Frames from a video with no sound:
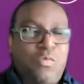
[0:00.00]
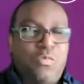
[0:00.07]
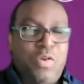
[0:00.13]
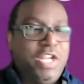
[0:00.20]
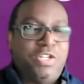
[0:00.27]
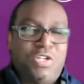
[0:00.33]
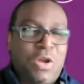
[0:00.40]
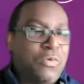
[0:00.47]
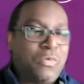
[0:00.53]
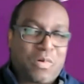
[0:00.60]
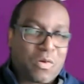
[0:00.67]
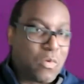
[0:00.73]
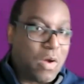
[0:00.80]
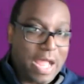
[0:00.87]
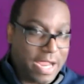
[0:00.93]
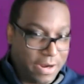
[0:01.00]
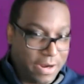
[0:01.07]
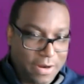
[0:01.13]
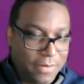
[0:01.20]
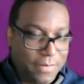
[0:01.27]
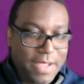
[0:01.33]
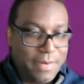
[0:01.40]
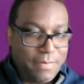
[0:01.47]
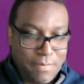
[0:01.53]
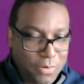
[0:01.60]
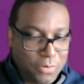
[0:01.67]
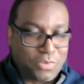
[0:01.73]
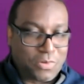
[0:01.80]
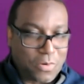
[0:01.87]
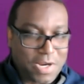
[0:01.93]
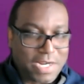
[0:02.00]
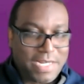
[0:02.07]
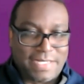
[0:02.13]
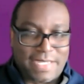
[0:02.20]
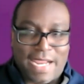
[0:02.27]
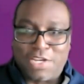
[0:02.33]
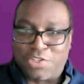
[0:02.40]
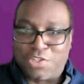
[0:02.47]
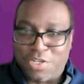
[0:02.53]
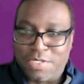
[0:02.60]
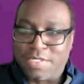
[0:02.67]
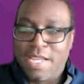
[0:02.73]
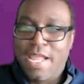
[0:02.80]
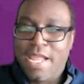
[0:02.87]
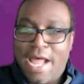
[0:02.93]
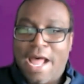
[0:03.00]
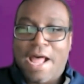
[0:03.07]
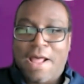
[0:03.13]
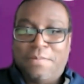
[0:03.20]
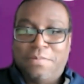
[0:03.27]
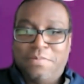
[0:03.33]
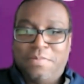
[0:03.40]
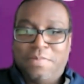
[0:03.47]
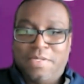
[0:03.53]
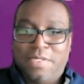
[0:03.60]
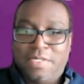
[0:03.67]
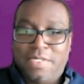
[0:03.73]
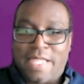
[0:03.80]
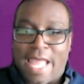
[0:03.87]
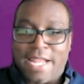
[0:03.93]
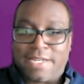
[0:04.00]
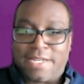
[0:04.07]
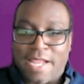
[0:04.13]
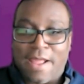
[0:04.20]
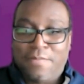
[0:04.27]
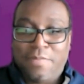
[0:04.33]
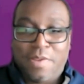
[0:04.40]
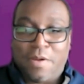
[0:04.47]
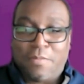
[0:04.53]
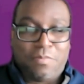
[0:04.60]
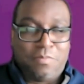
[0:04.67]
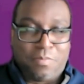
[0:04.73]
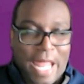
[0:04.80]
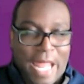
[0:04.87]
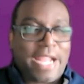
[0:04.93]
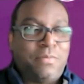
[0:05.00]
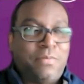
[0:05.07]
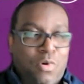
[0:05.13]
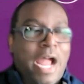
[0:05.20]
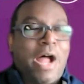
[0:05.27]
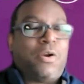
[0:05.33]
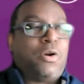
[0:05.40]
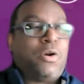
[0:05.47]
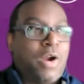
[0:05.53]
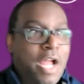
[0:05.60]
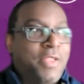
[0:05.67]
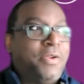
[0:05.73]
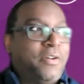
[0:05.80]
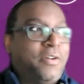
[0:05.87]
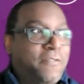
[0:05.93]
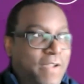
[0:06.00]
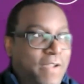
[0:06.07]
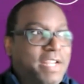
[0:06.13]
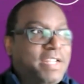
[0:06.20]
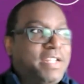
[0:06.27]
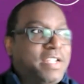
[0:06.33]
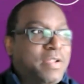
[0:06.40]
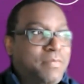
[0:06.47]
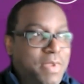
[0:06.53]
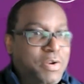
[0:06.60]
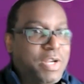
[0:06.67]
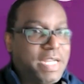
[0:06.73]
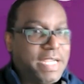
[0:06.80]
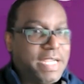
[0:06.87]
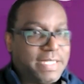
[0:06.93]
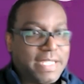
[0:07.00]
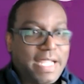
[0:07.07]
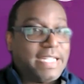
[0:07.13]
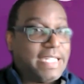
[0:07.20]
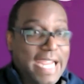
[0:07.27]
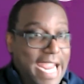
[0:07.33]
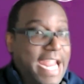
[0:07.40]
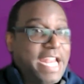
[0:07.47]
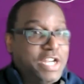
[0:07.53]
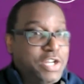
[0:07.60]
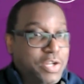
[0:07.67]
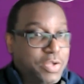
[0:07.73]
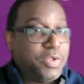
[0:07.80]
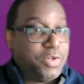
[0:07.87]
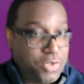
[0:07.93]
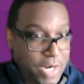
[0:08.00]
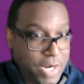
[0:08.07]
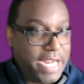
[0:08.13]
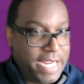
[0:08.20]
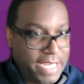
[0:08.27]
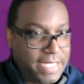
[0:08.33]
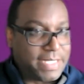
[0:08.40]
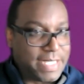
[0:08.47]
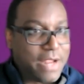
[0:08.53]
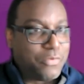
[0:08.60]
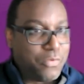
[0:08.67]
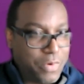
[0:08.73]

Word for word: we don't require in most organizations that Black and brown or other affected communities attend the trainings that